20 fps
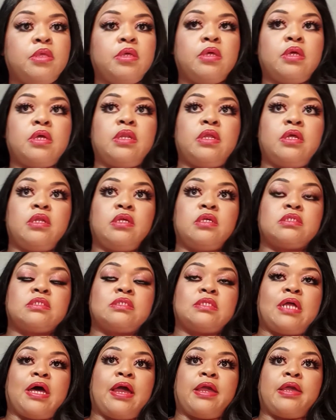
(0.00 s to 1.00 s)
And it is
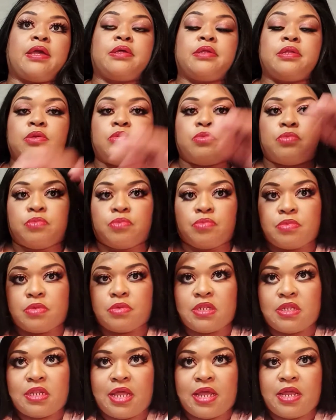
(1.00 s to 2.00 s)
like
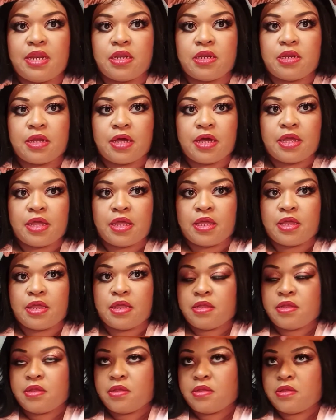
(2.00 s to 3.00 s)
late at night.
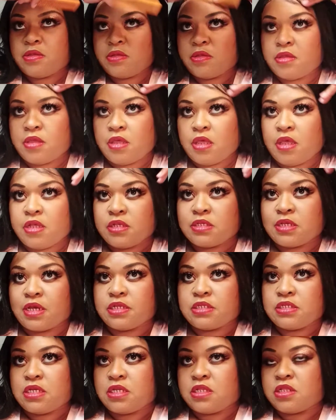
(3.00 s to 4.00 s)

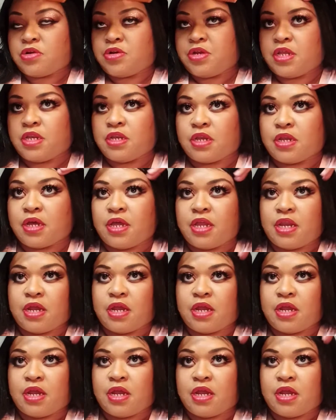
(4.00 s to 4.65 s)
It's like 10.30 at night.